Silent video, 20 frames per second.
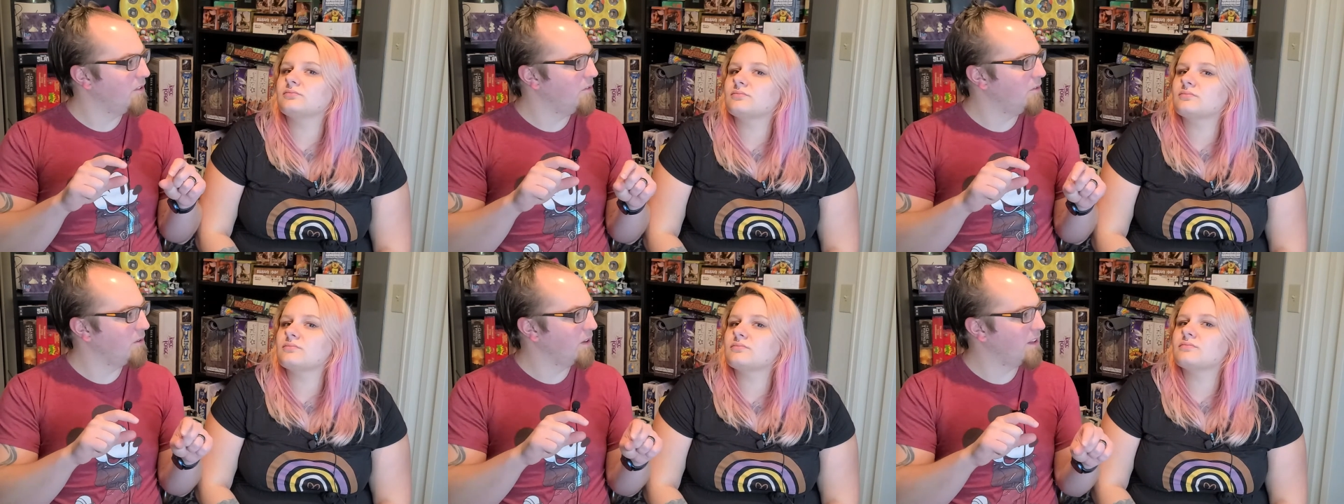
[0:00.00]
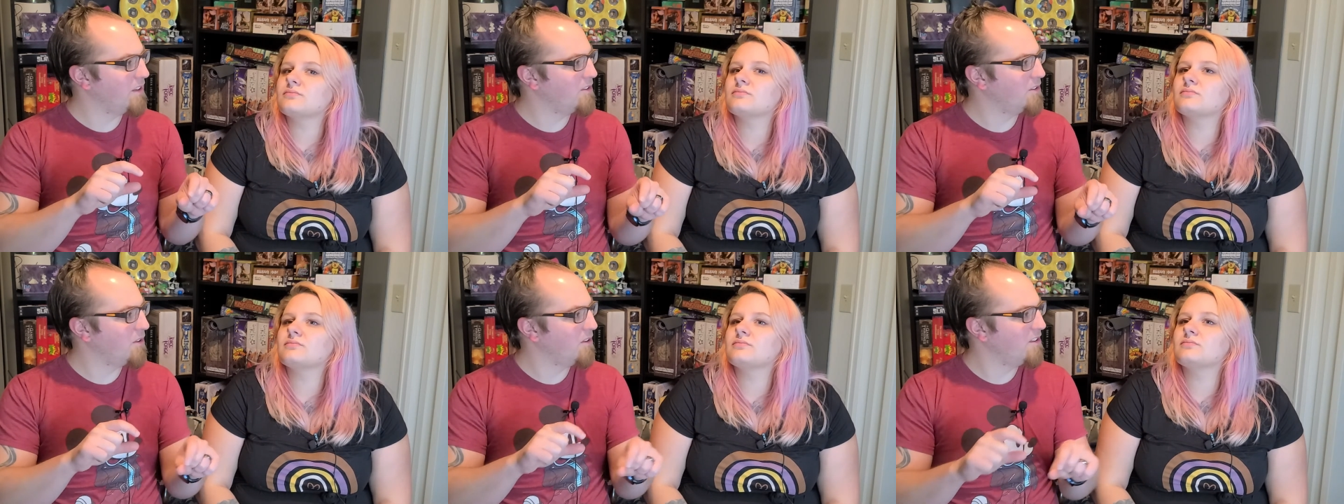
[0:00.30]
Speaker 1: the little
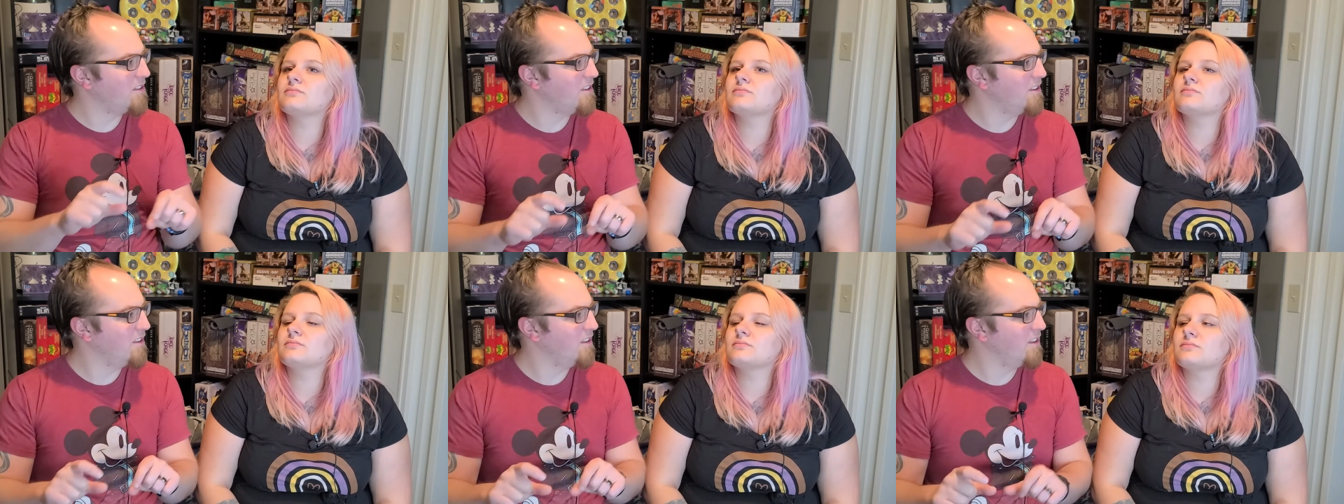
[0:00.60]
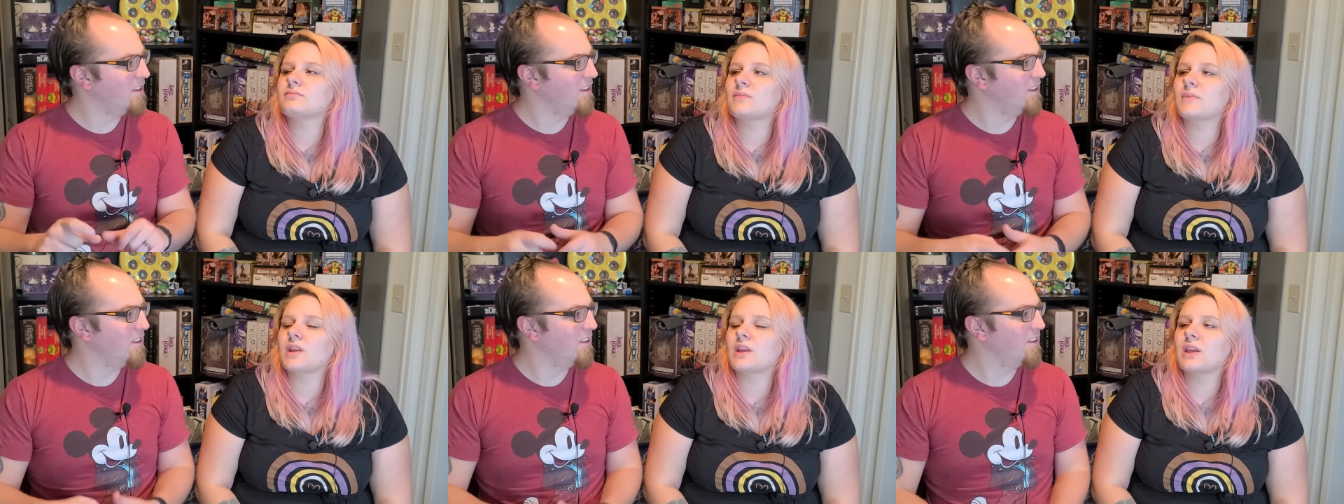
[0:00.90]
kid mm, souls. mm
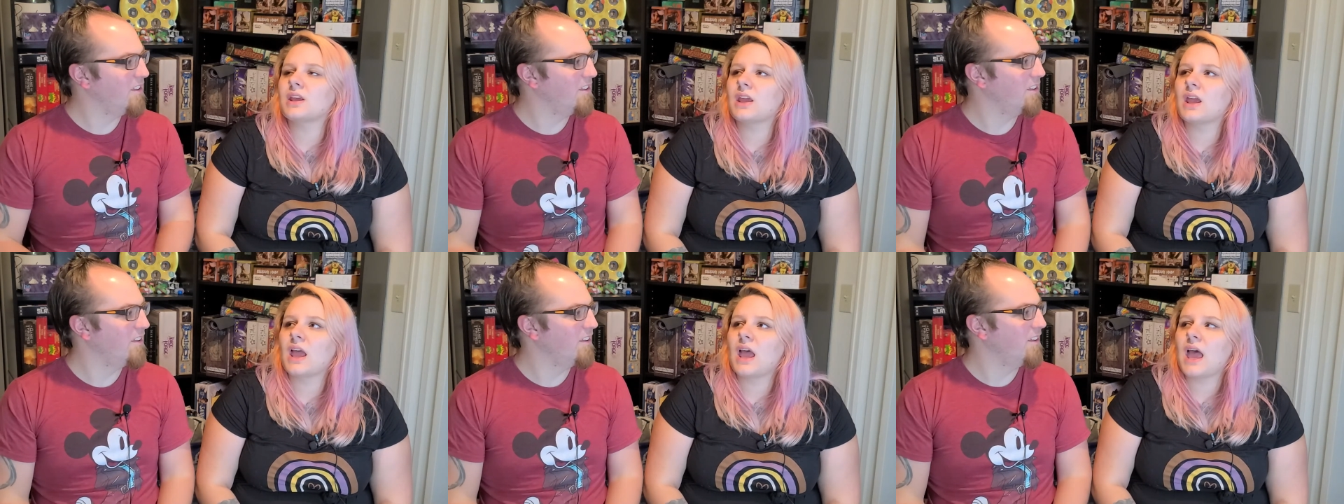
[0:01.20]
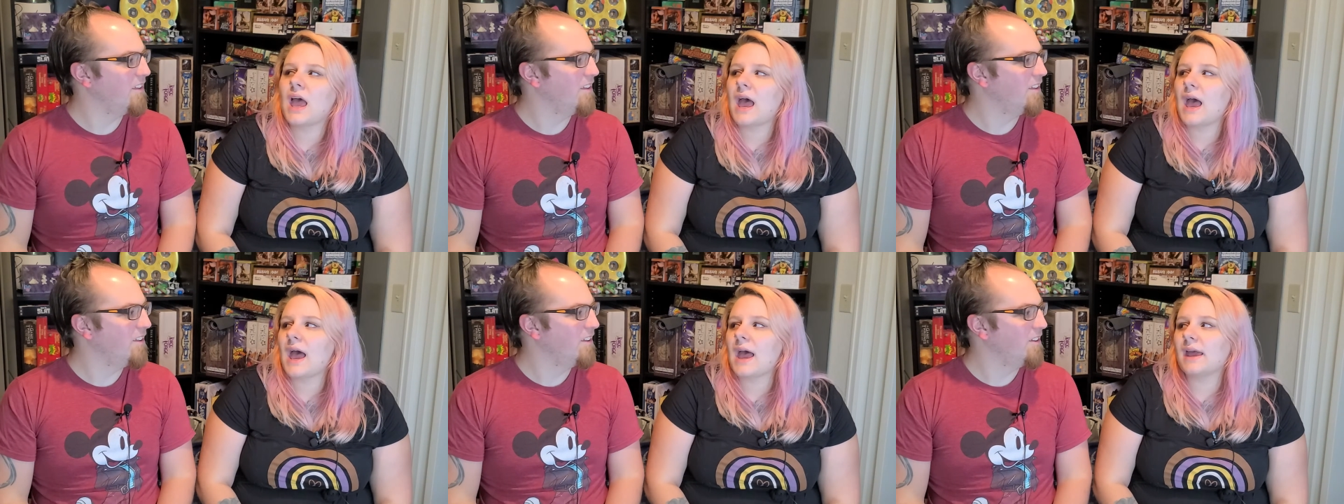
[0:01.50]

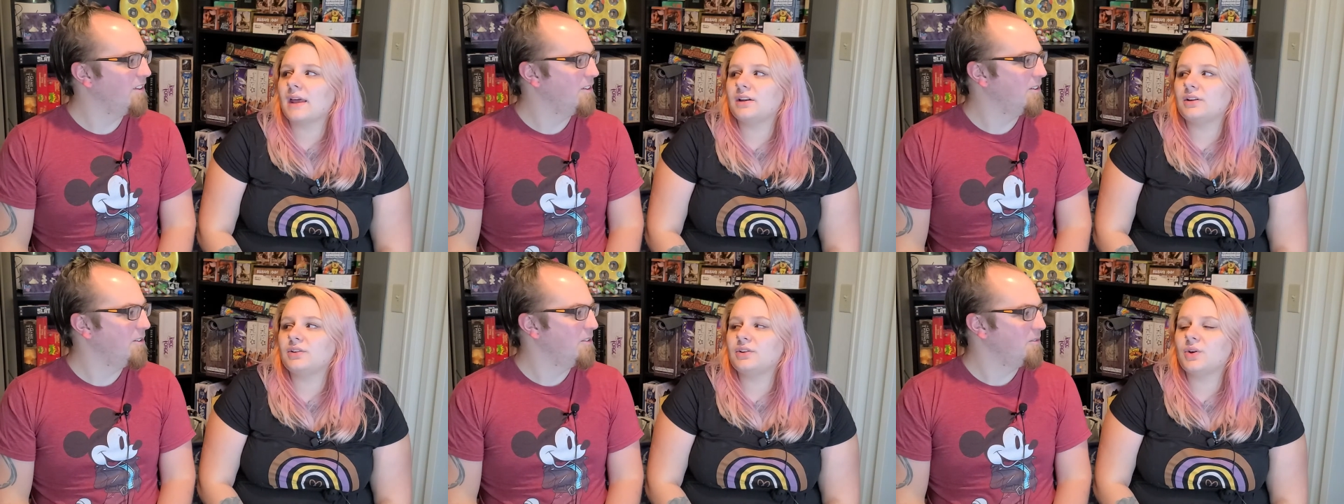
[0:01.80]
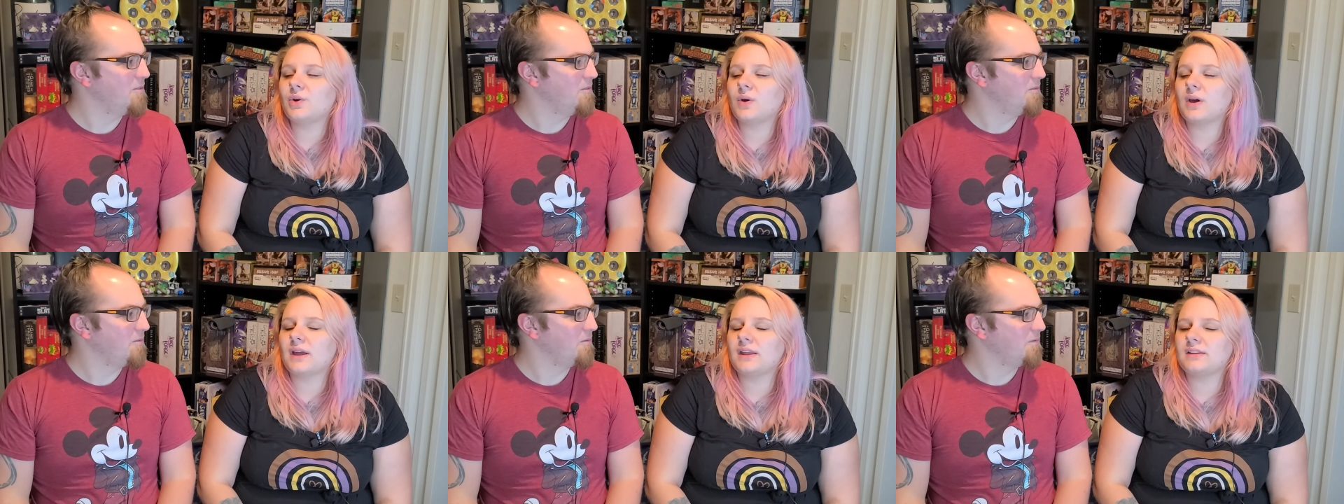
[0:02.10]
Speaker 2: I don't
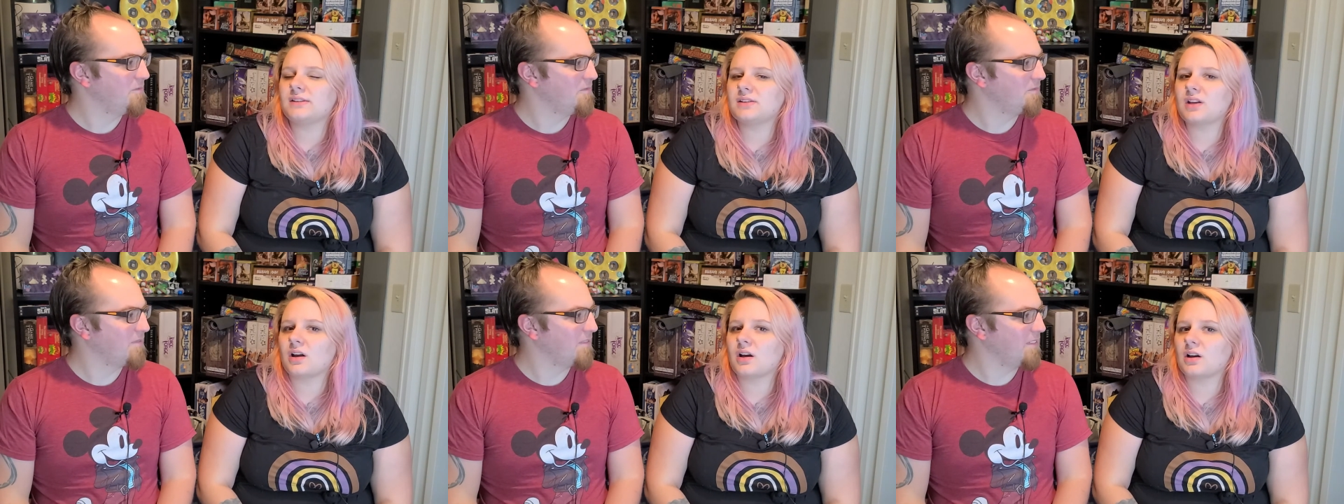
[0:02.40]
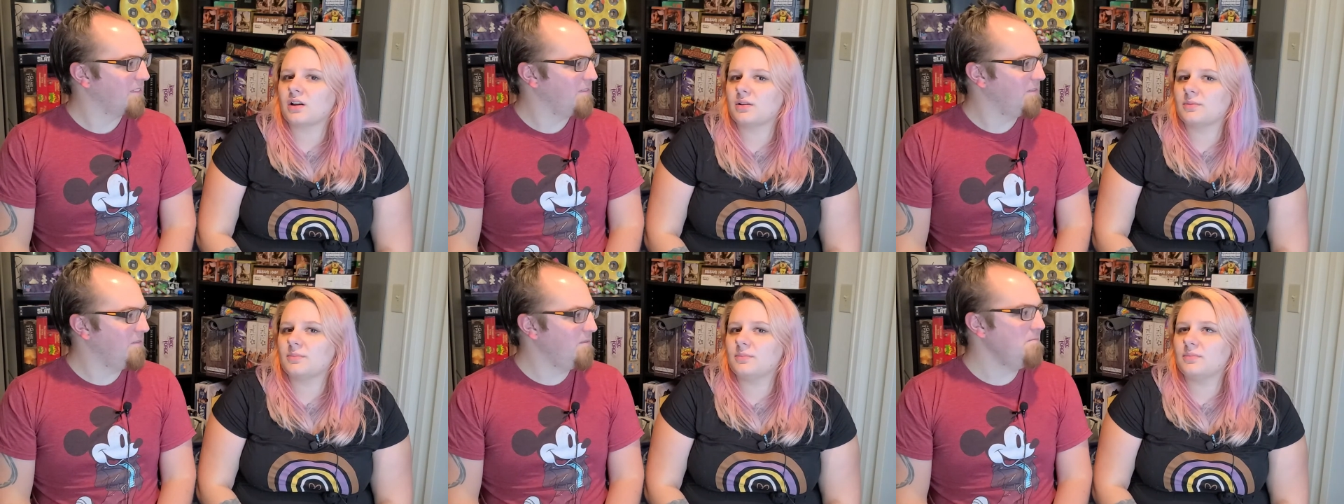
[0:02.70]
know. It's
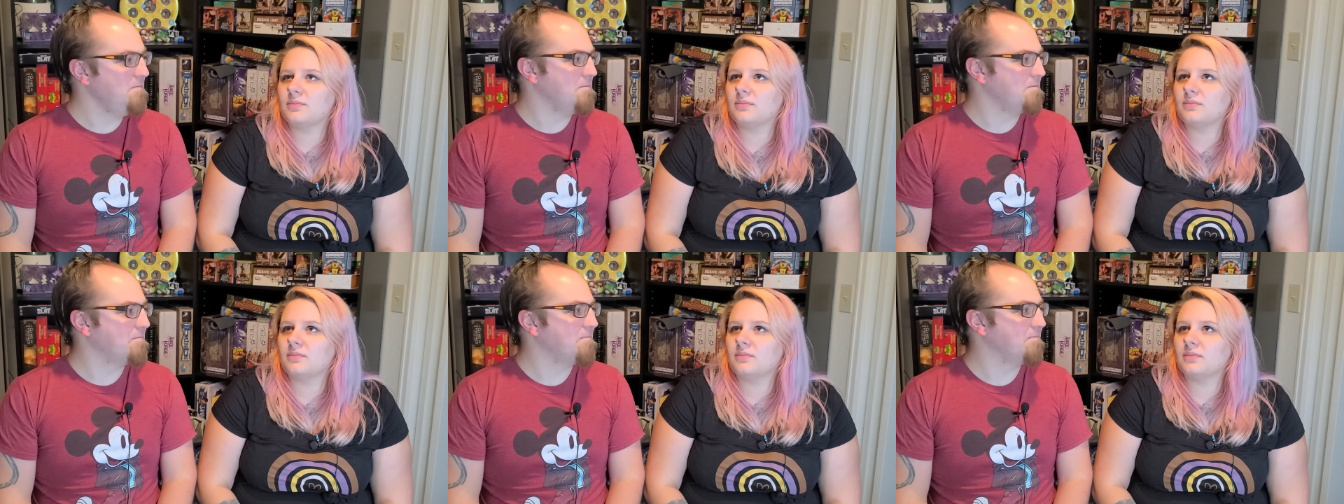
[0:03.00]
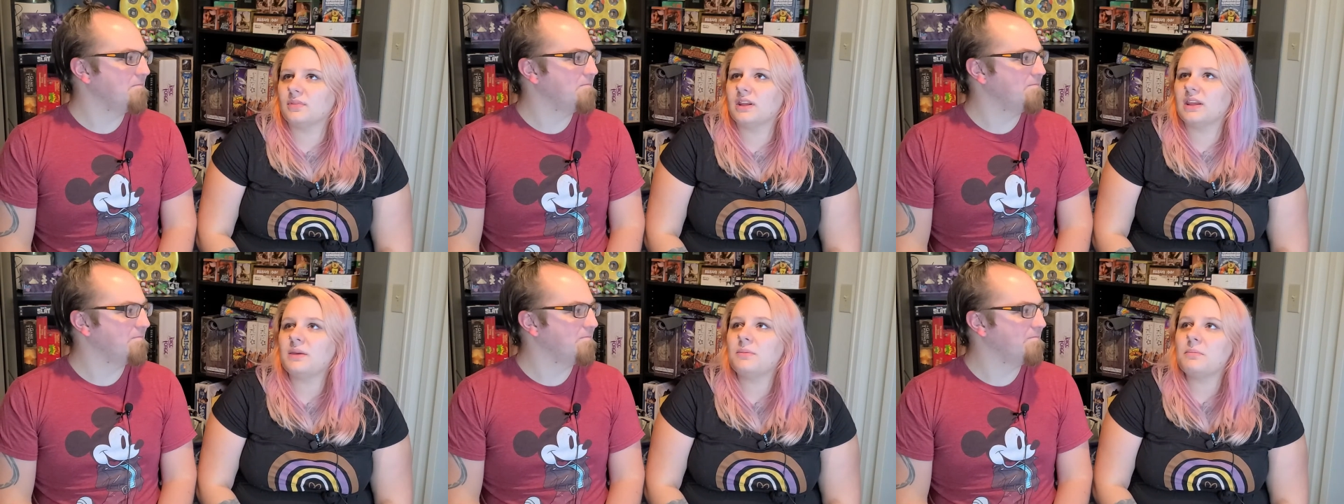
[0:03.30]
hard.
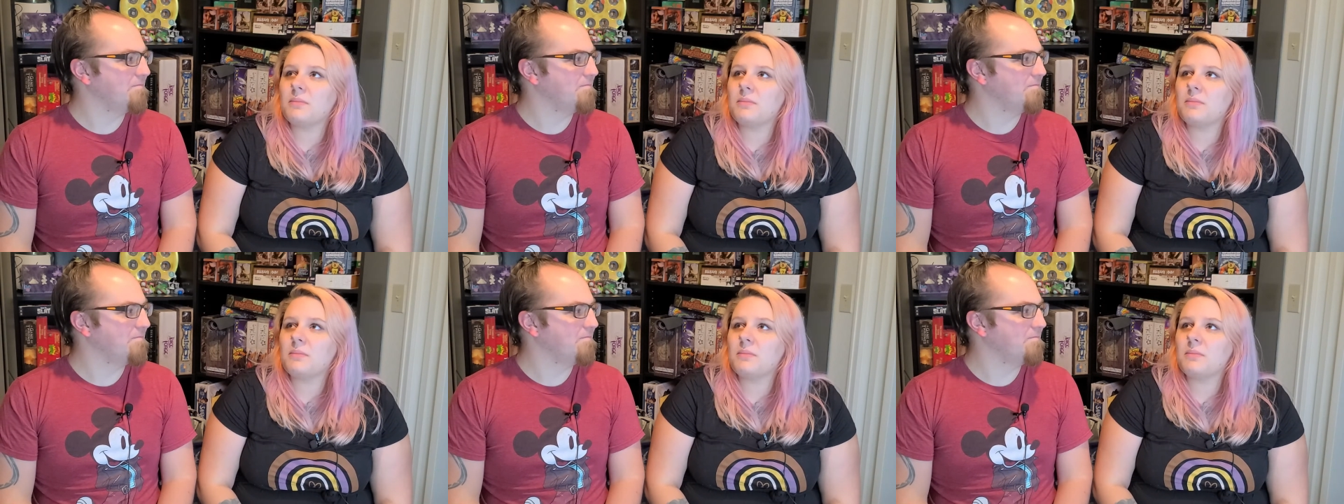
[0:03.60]
Mm-hmm. He